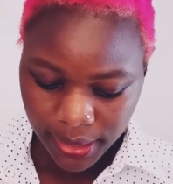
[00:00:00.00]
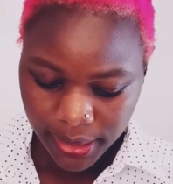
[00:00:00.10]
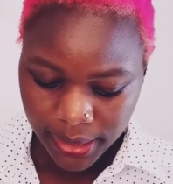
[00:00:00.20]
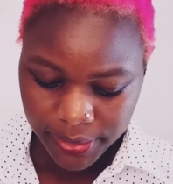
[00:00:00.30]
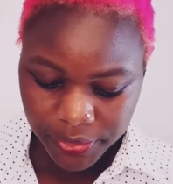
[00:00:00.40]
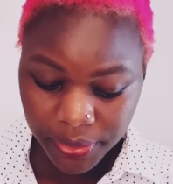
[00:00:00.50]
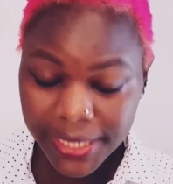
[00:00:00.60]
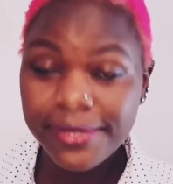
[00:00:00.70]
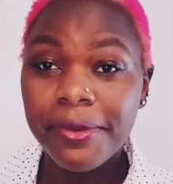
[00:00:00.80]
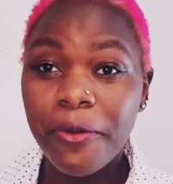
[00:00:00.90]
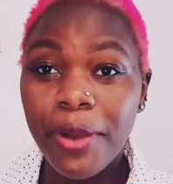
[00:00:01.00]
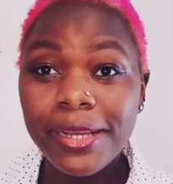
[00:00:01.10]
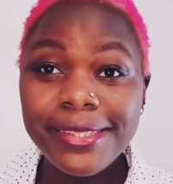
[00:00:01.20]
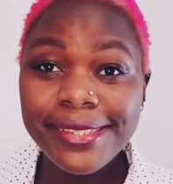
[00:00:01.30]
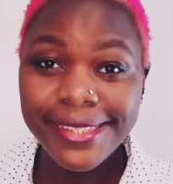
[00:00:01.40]
So guys, my
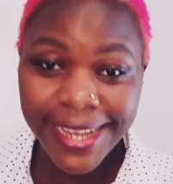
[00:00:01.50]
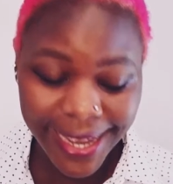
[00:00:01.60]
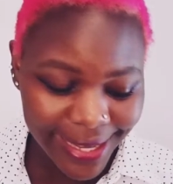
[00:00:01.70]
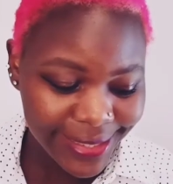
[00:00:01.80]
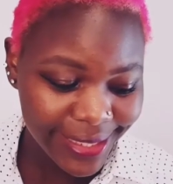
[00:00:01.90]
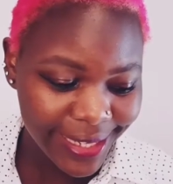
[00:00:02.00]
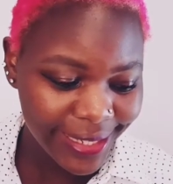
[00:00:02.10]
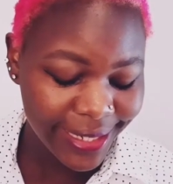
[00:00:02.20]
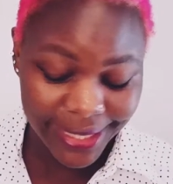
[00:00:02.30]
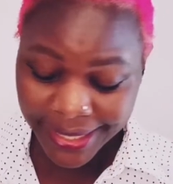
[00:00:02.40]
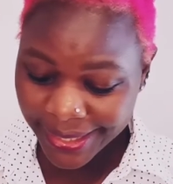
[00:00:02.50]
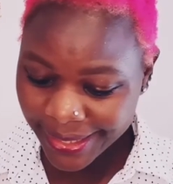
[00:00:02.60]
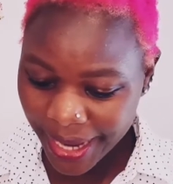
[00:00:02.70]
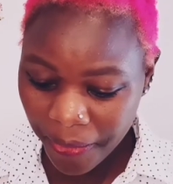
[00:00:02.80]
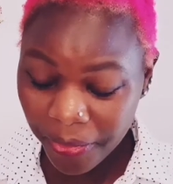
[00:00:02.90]
work started
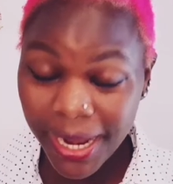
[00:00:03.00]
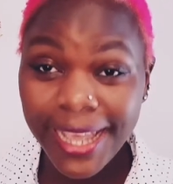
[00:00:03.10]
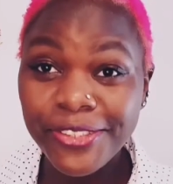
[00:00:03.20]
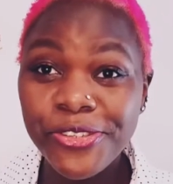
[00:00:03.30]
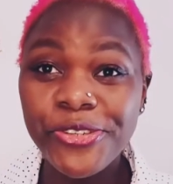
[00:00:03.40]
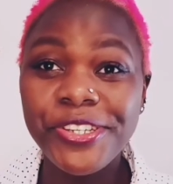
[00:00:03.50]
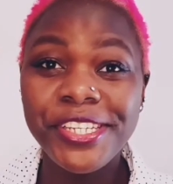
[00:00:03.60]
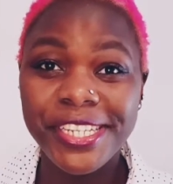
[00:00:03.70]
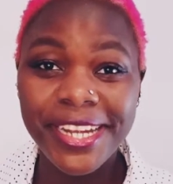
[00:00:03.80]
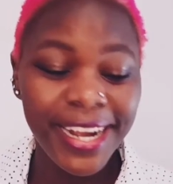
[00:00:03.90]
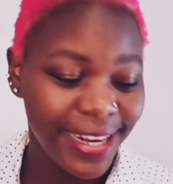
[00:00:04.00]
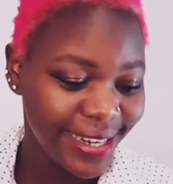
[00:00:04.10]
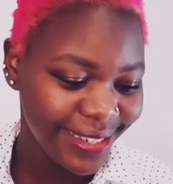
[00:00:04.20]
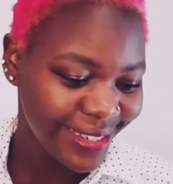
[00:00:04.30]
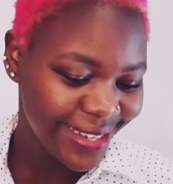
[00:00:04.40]
and I would like to
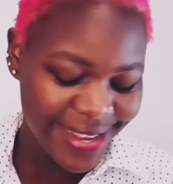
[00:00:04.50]
share